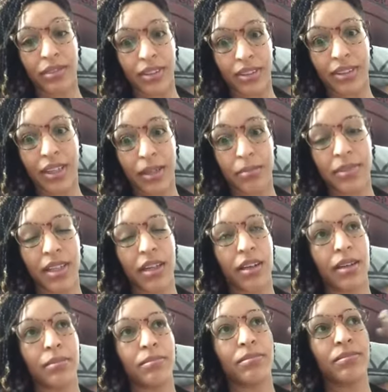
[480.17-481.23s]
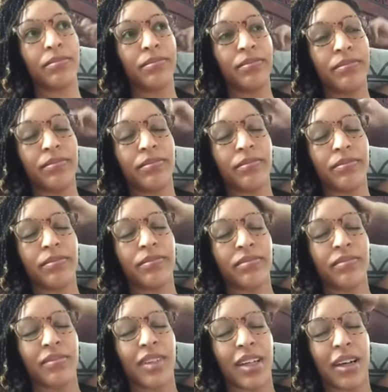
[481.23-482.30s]
this same time.
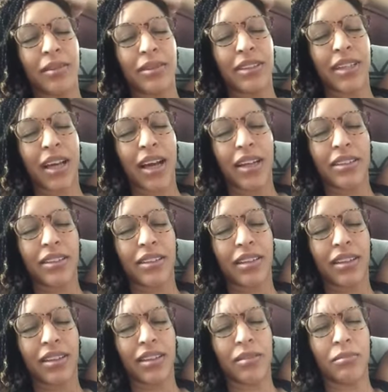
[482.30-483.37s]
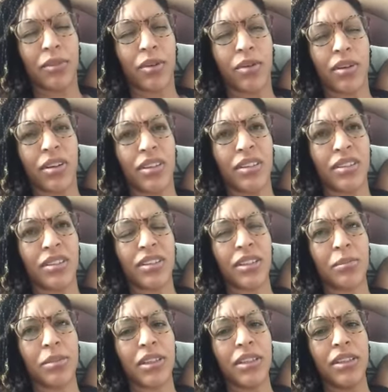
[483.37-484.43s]
And I was asking him, Lord, to
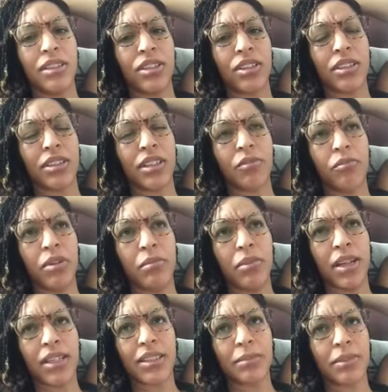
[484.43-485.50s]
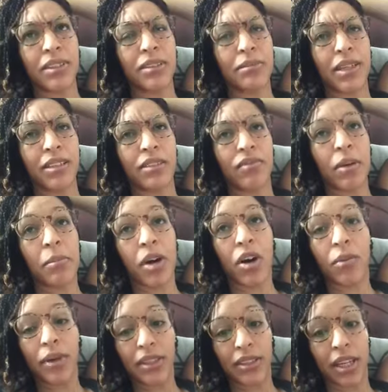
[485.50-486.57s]
please just give me blessed perspective. I'm
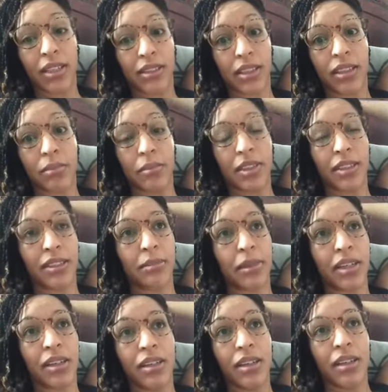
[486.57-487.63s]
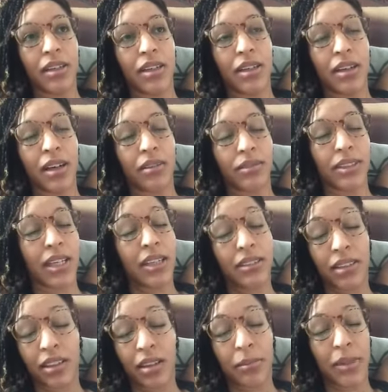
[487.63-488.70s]
always asking him this, but I was
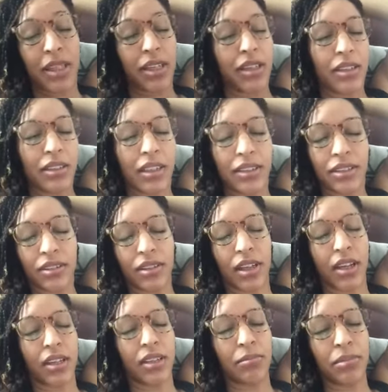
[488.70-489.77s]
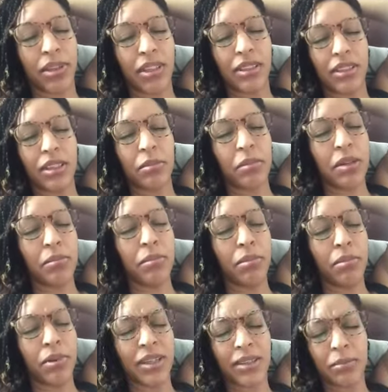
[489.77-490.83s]
asking him again yesterday, please give me
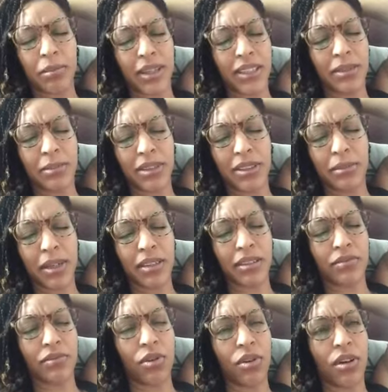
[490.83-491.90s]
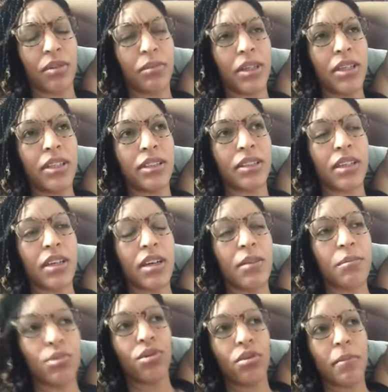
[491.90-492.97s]
blessed perspective, Lord. Please
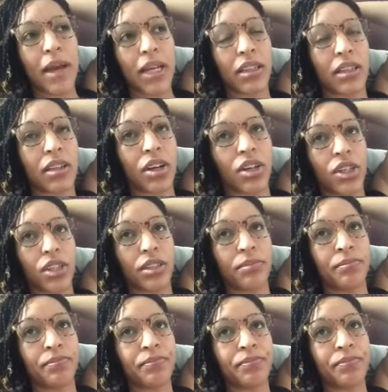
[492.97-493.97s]
pull back the curtain